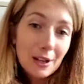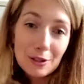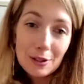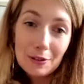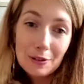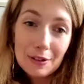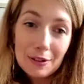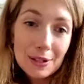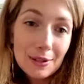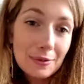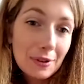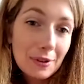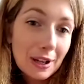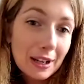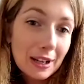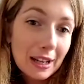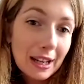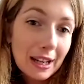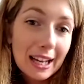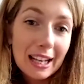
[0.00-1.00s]
off as a runner
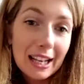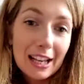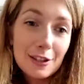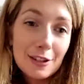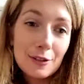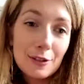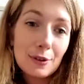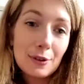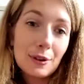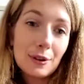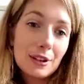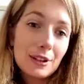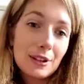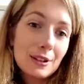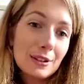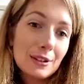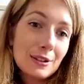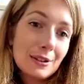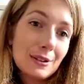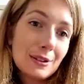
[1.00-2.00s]
unless you've gone
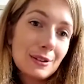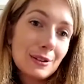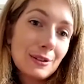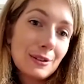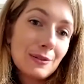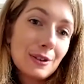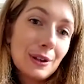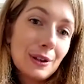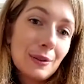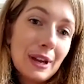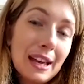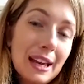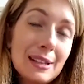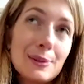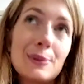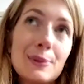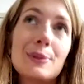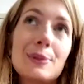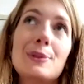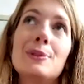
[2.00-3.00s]
through a
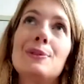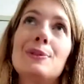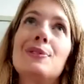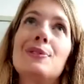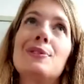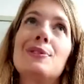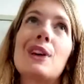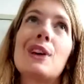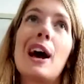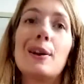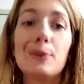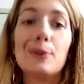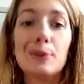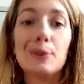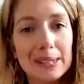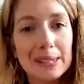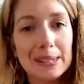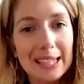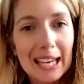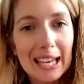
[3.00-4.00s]
sort of channel
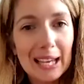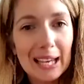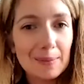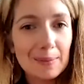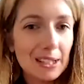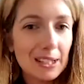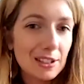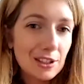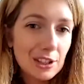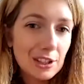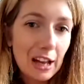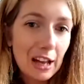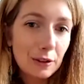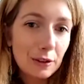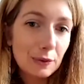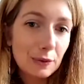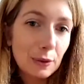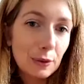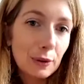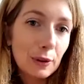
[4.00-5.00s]
scheme, such as Channel
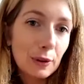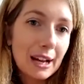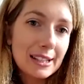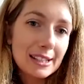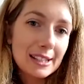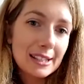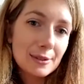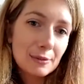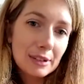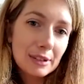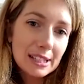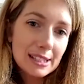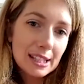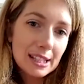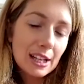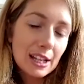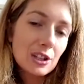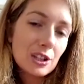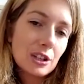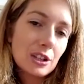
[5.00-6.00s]
4 has its
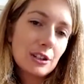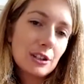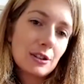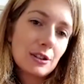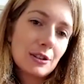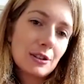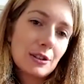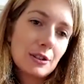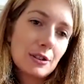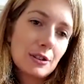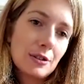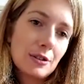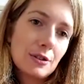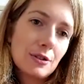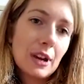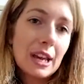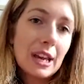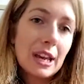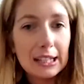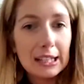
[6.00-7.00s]
researcher
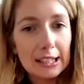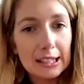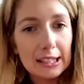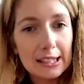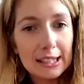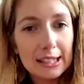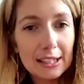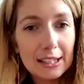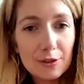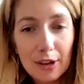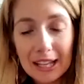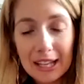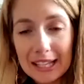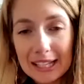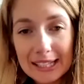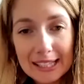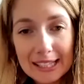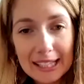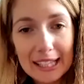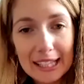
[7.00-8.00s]
trainee
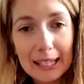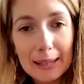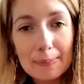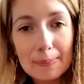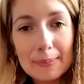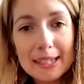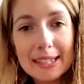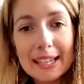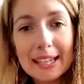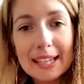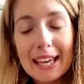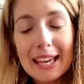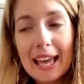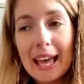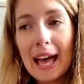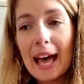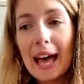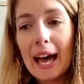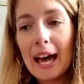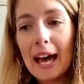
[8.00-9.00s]
schemes.
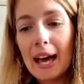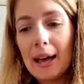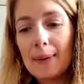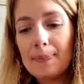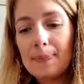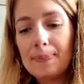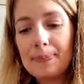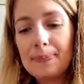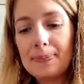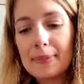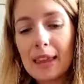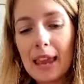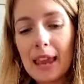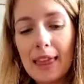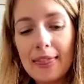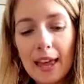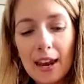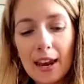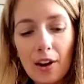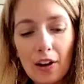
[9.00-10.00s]
And
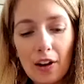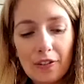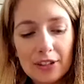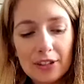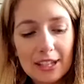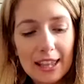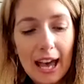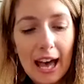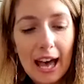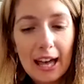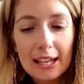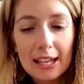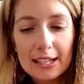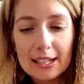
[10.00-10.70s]
then after that,